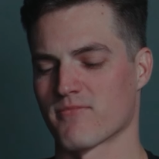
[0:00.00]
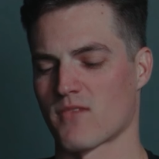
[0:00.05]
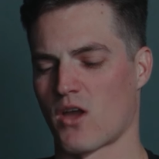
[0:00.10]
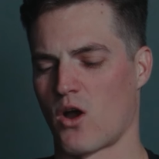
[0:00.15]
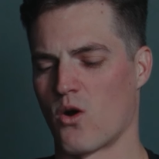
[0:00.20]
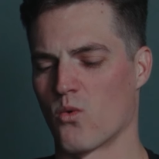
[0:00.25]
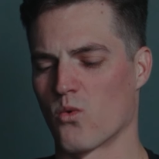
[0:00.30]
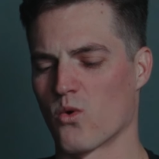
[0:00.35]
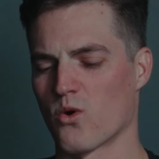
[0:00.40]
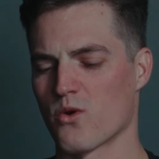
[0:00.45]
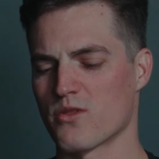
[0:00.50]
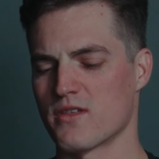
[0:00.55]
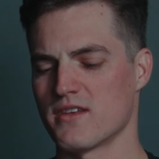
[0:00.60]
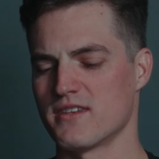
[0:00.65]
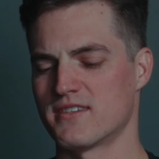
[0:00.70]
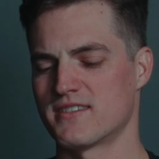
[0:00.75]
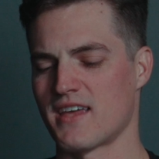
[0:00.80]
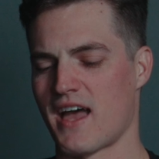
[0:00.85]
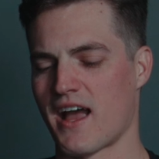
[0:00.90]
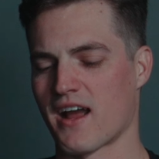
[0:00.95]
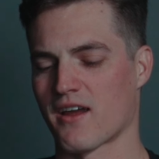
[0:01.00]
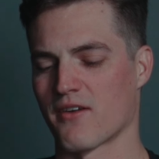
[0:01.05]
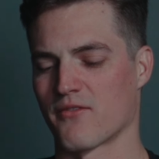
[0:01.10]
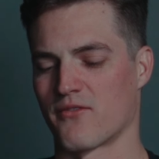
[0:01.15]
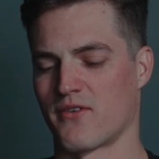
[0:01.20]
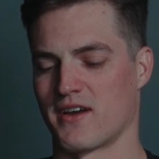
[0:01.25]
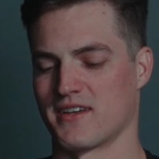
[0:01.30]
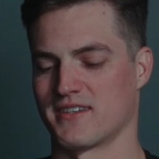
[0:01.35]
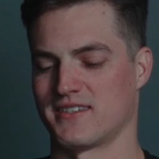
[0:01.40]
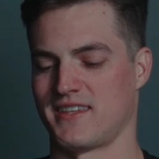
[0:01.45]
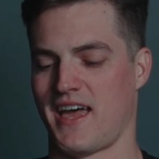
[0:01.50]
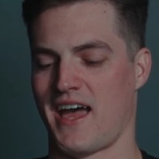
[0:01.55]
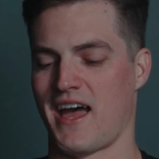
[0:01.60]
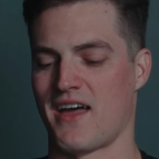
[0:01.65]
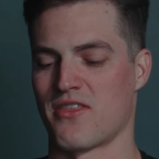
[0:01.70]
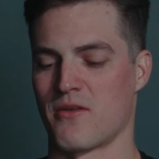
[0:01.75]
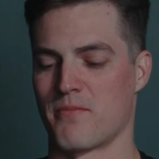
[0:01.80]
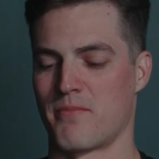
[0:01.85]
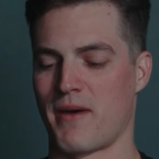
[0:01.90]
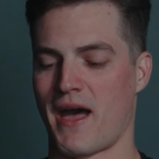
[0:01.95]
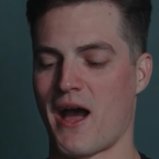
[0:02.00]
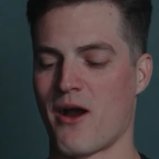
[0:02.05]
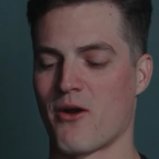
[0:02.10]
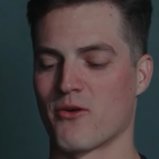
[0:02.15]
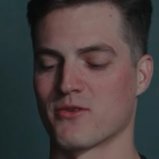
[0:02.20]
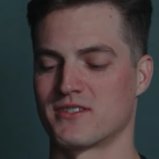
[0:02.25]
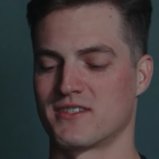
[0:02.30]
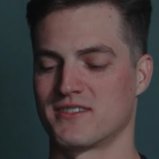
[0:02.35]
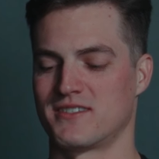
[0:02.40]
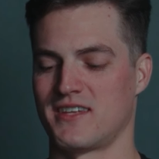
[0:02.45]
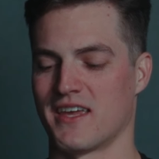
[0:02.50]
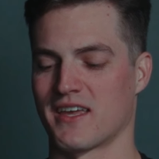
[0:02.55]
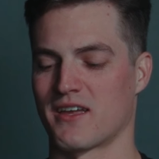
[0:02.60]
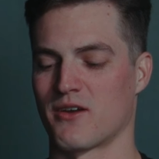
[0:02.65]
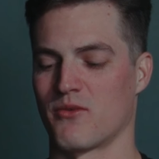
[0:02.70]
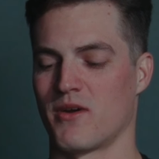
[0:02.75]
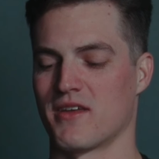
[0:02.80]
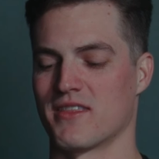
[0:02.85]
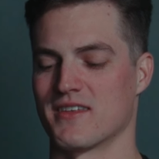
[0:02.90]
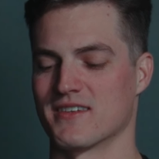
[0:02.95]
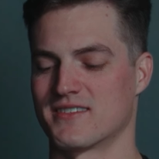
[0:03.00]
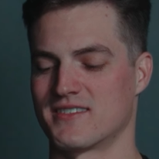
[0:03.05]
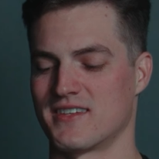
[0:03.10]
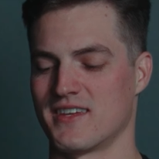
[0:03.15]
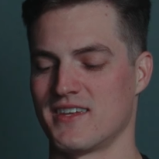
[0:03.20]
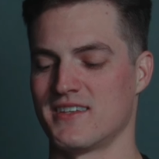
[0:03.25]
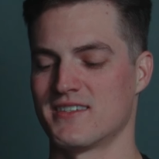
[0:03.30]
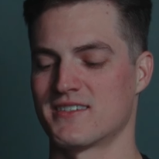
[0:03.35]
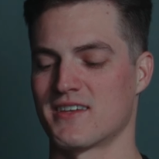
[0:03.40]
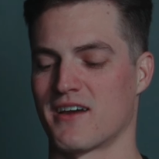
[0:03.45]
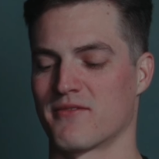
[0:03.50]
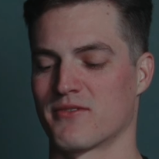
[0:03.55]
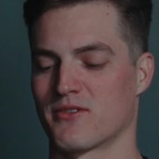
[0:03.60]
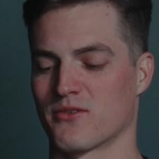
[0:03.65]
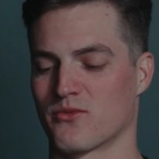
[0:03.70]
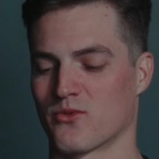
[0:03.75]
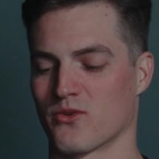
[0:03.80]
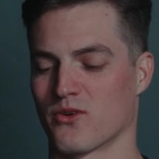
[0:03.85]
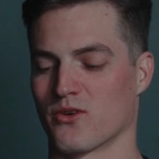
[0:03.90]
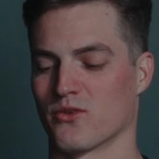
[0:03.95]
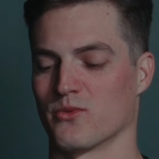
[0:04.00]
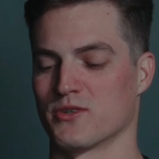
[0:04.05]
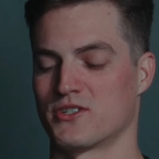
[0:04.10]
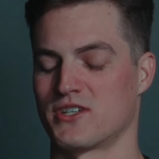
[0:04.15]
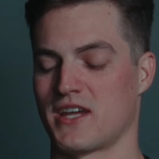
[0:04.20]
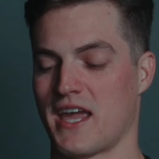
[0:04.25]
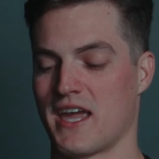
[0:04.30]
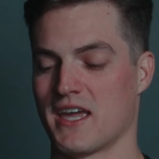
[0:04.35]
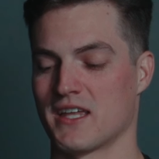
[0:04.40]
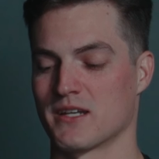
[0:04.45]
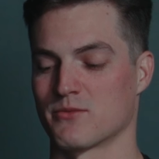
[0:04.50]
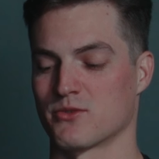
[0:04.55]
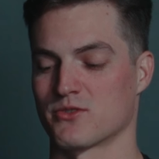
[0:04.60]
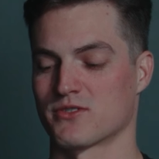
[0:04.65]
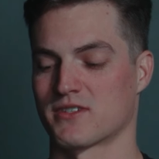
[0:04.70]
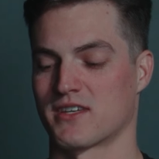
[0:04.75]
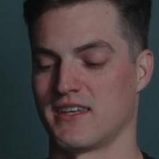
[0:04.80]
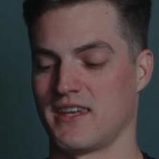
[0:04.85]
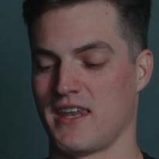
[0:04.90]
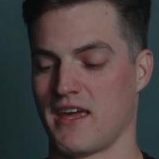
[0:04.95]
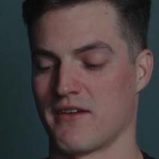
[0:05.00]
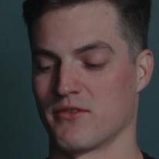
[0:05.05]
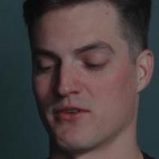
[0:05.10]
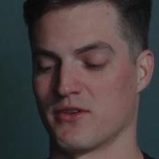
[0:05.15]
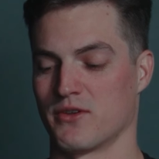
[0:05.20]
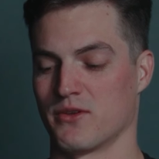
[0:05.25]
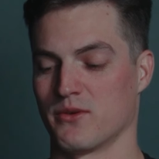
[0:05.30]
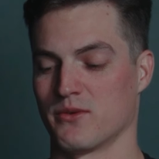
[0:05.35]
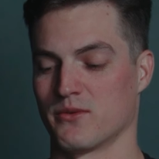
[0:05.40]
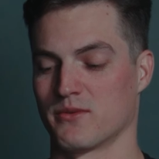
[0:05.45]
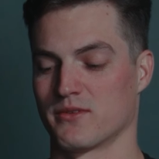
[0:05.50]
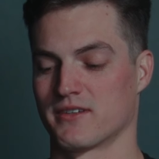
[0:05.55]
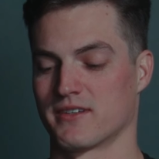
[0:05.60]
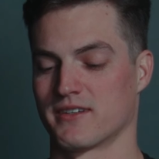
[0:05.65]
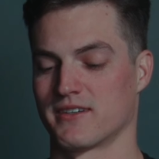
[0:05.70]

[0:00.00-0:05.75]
A worthy sacrifice that had the power to take away the sins of the world, which animals could never do.